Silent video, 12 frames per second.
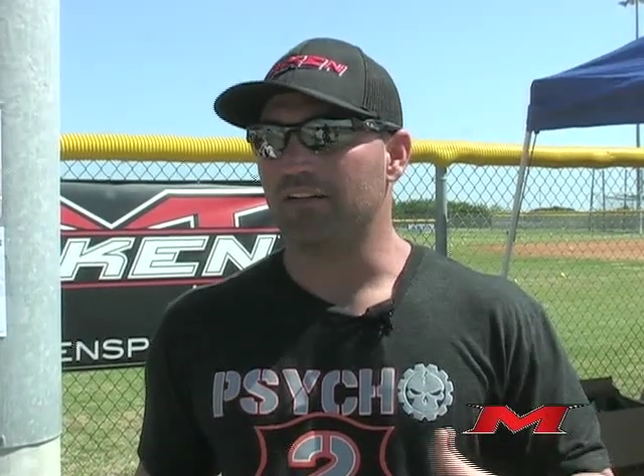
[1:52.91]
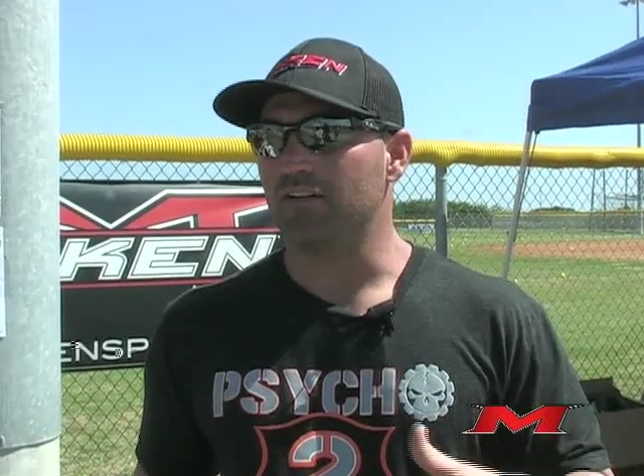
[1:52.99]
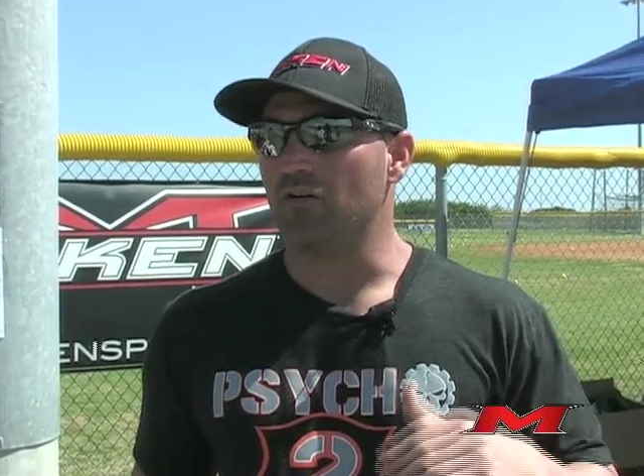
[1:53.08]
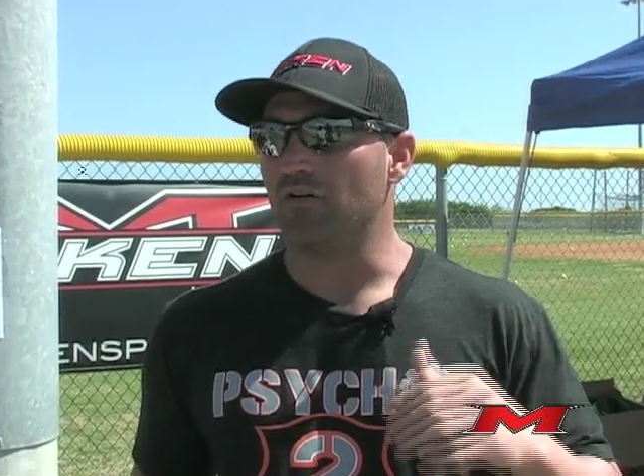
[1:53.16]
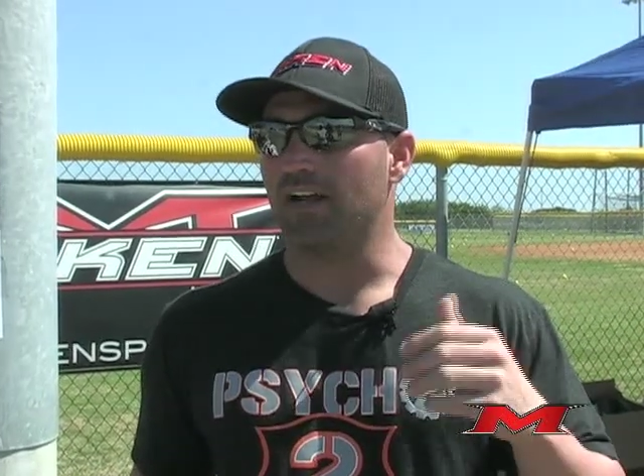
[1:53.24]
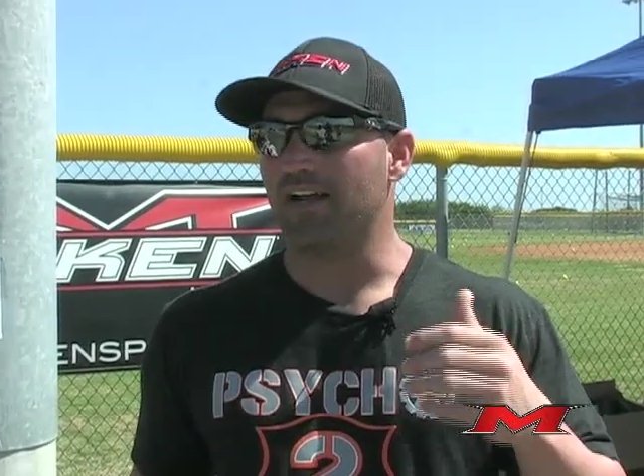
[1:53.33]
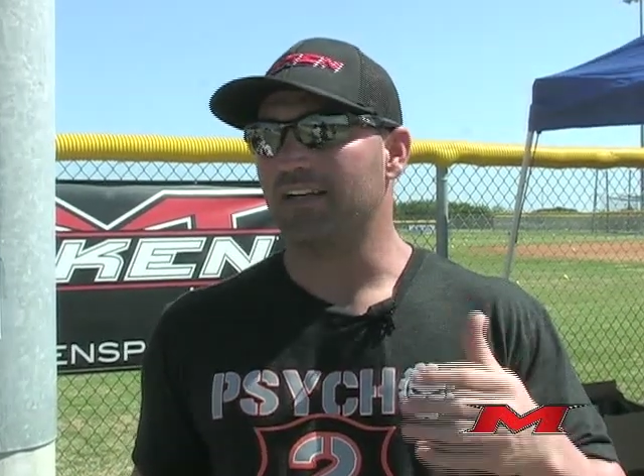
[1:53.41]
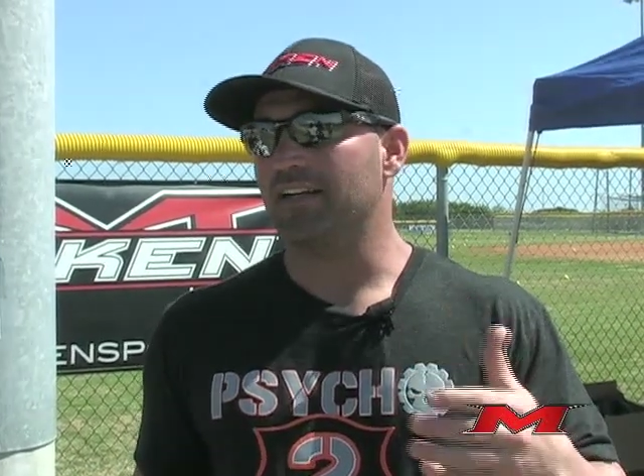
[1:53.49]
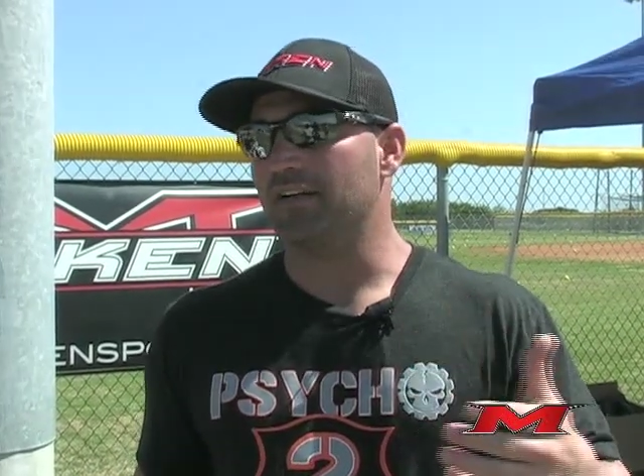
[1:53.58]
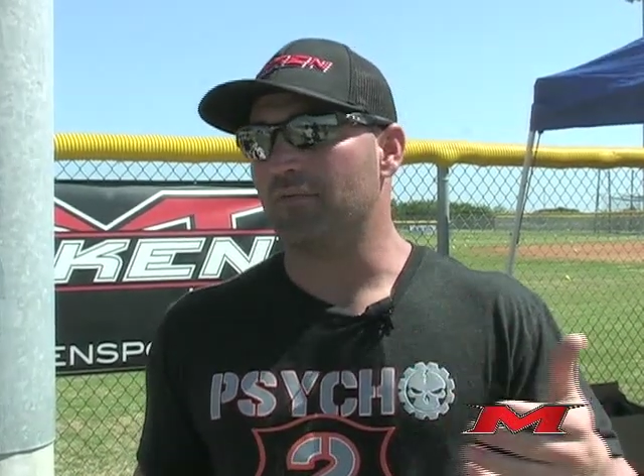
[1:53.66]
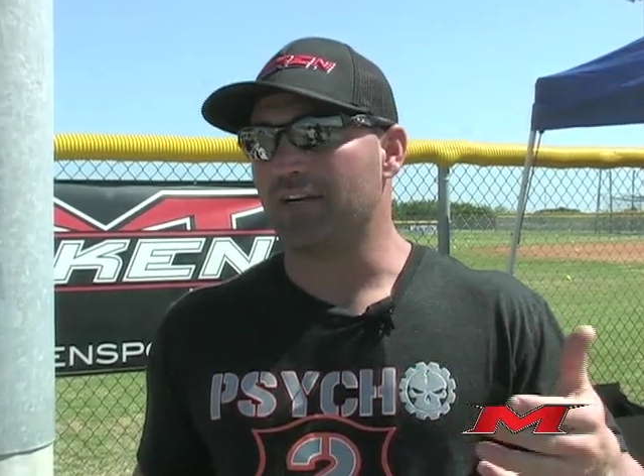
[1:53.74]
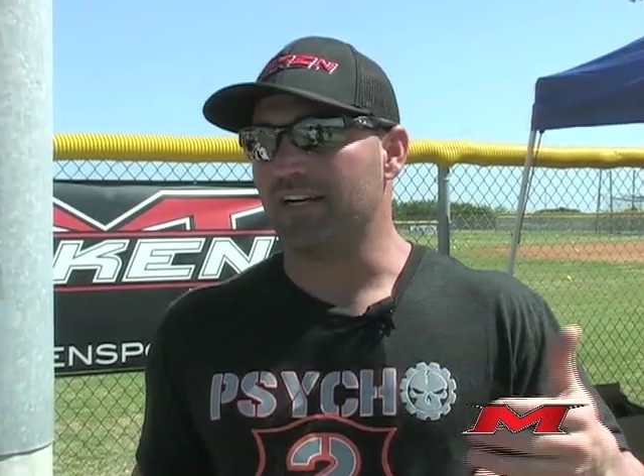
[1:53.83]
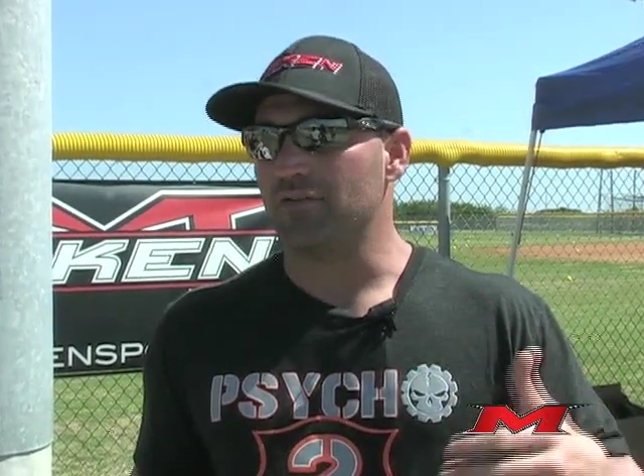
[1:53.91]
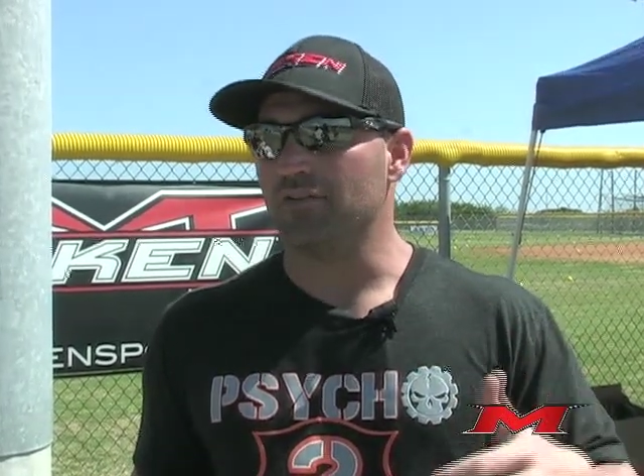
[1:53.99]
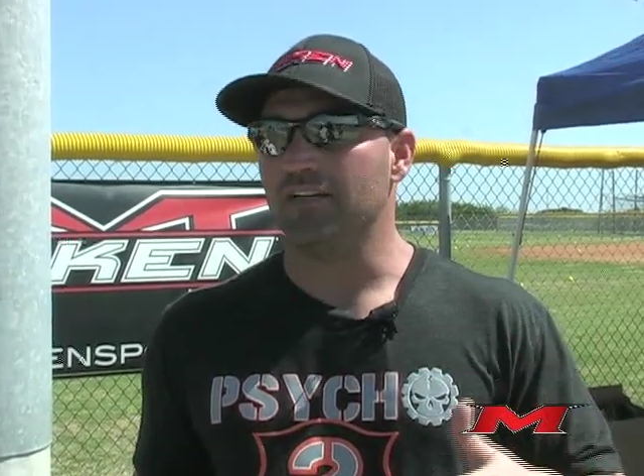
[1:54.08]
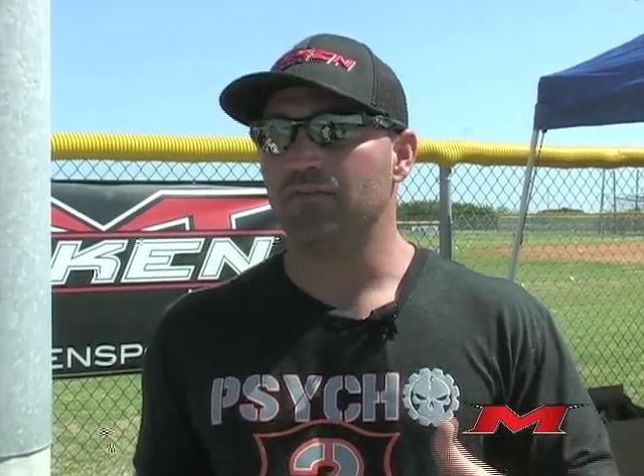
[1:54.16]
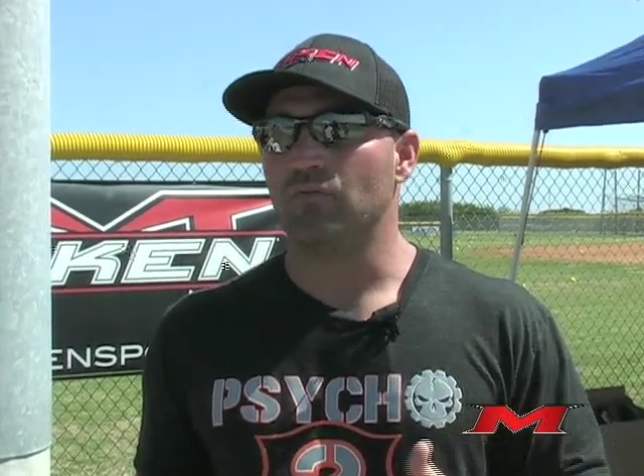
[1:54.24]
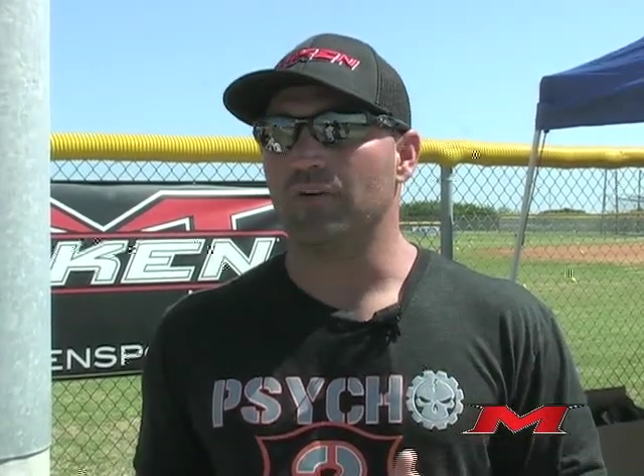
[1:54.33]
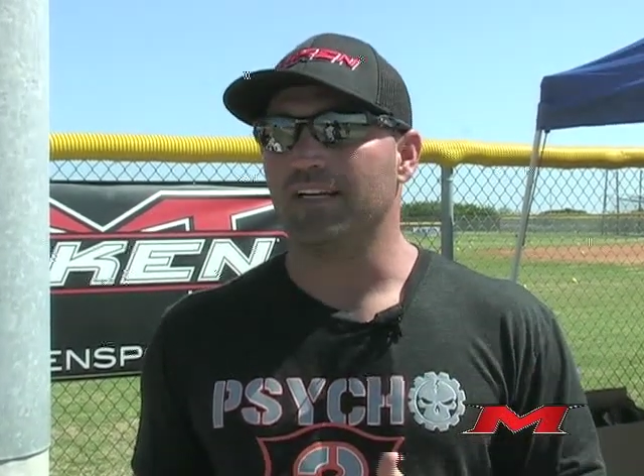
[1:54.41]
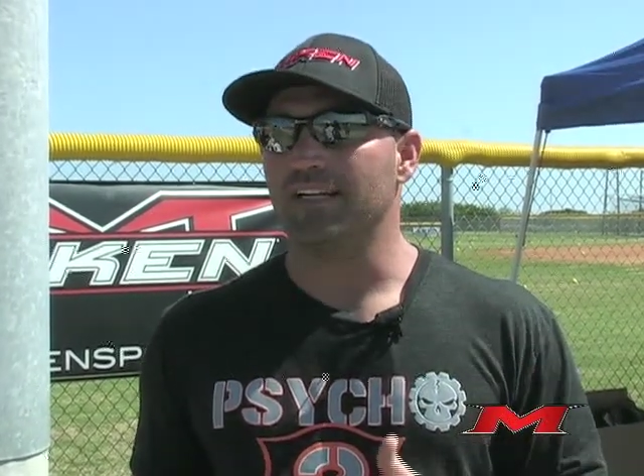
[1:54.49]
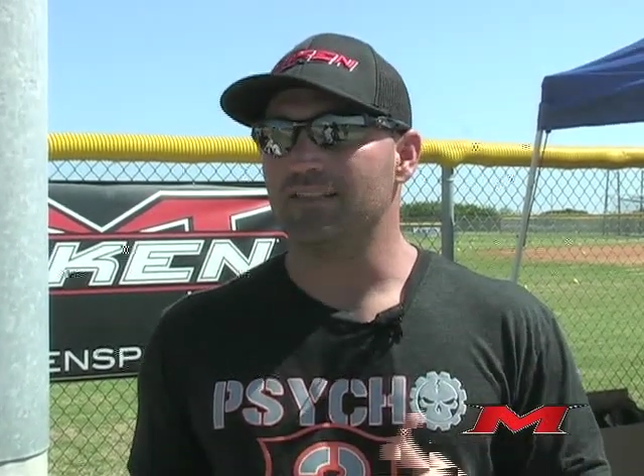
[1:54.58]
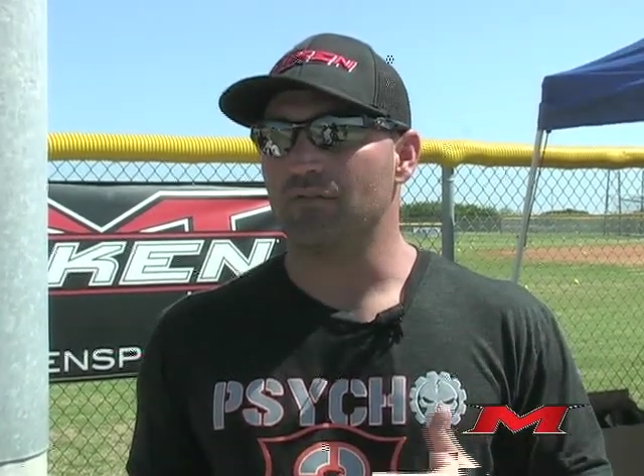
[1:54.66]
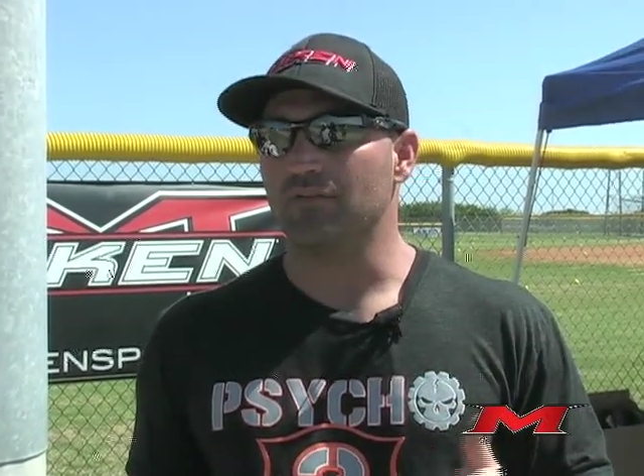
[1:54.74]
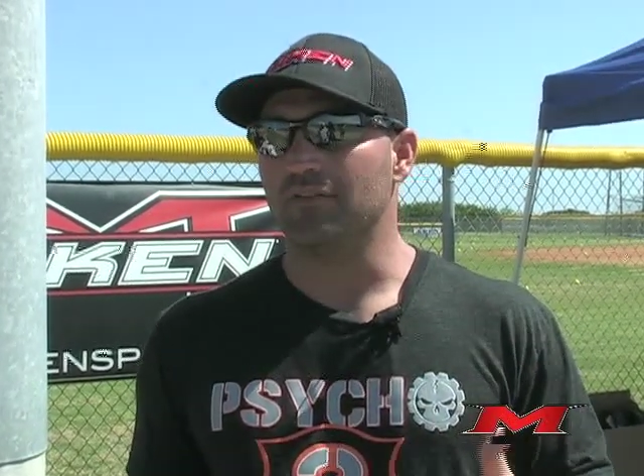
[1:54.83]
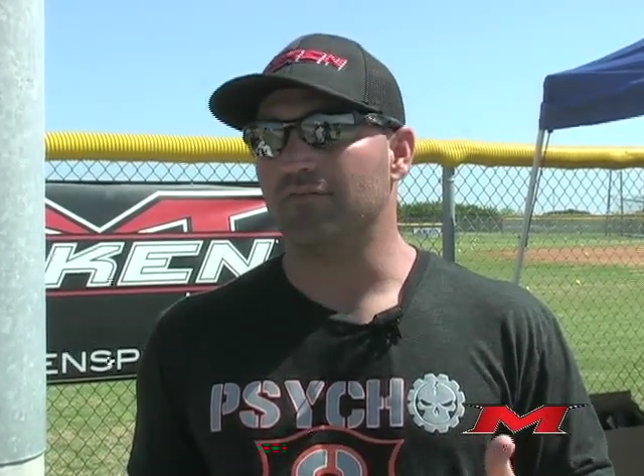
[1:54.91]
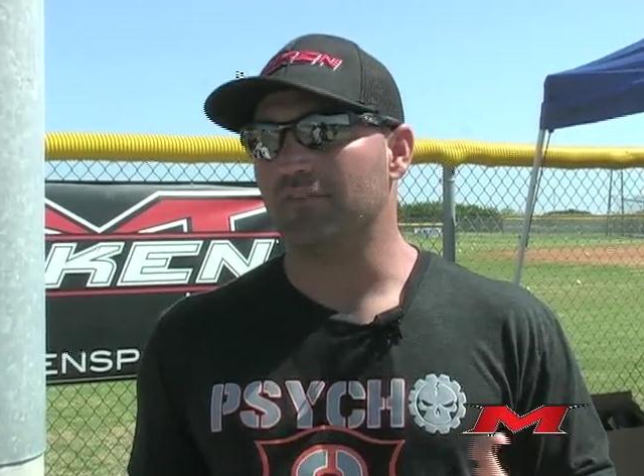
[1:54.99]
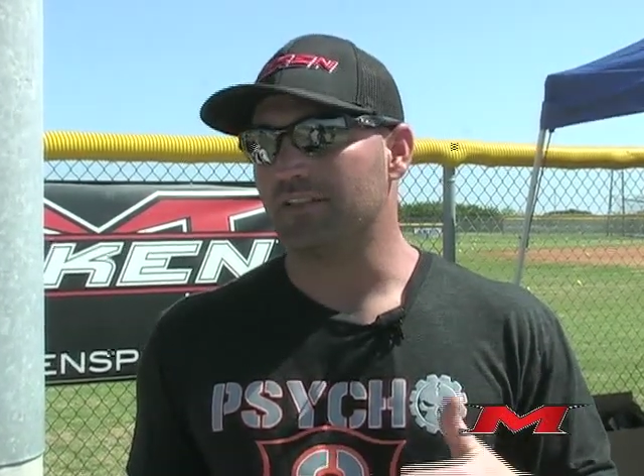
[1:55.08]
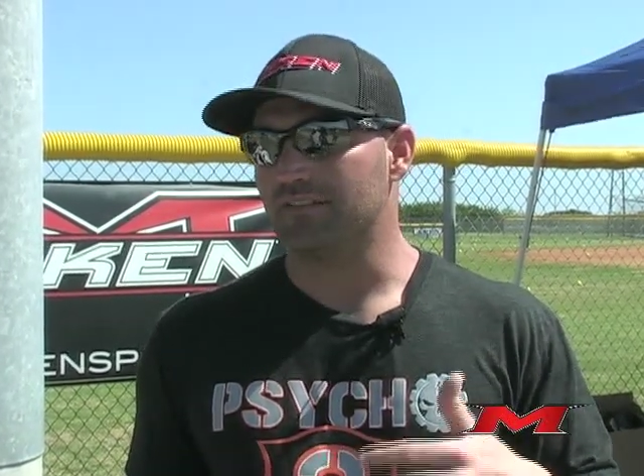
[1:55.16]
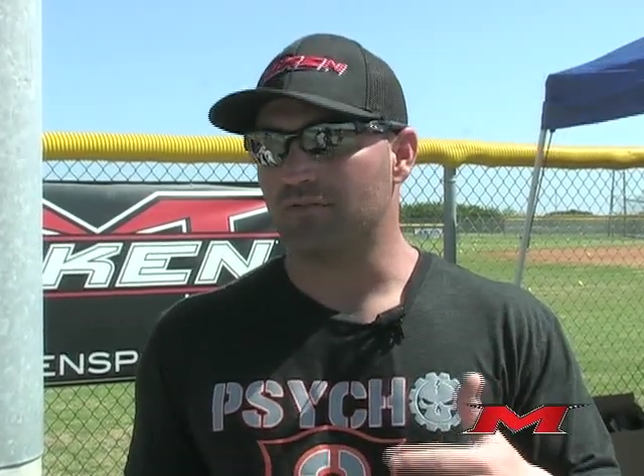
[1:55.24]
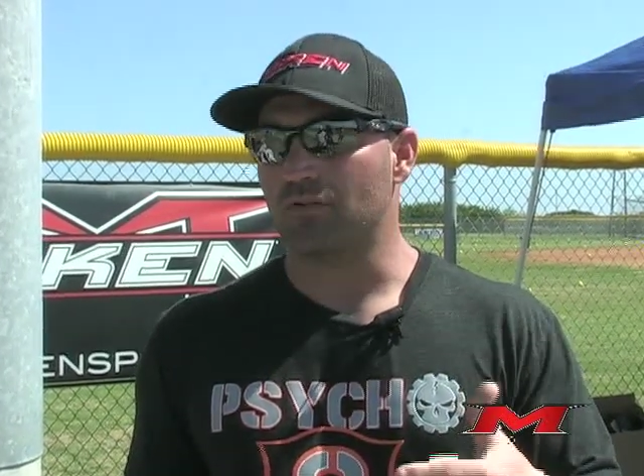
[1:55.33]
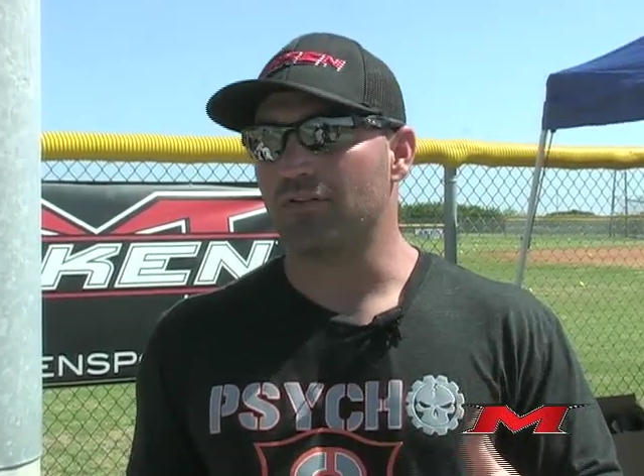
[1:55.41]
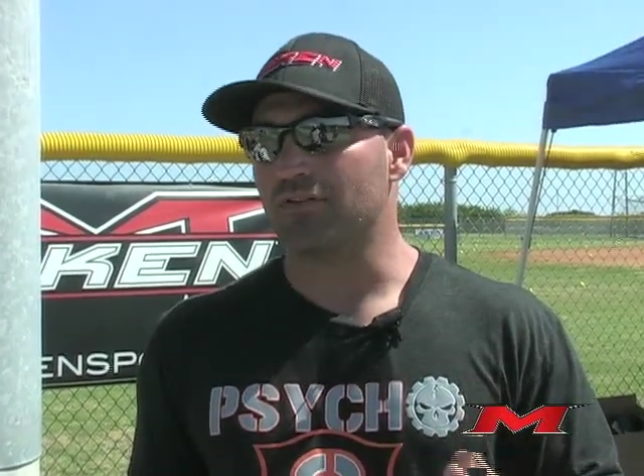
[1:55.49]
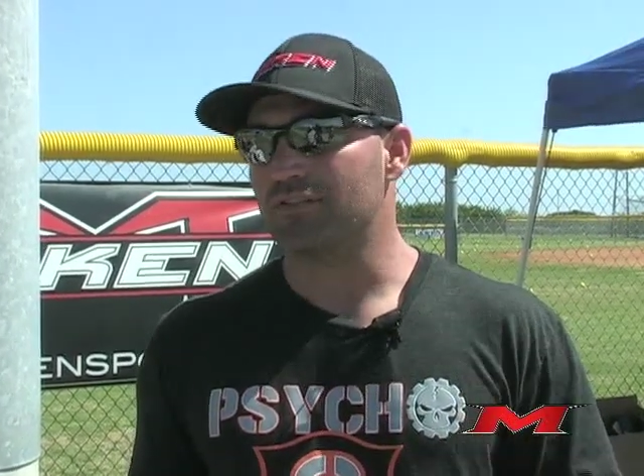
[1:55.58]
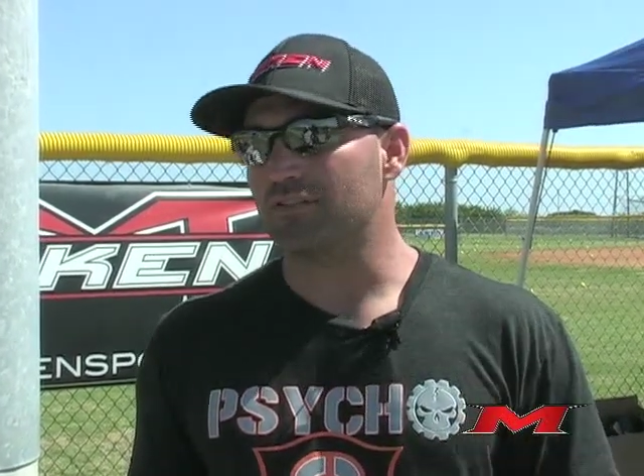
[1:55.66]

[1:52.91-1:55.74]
You know, when I do lift one, it gets it's further.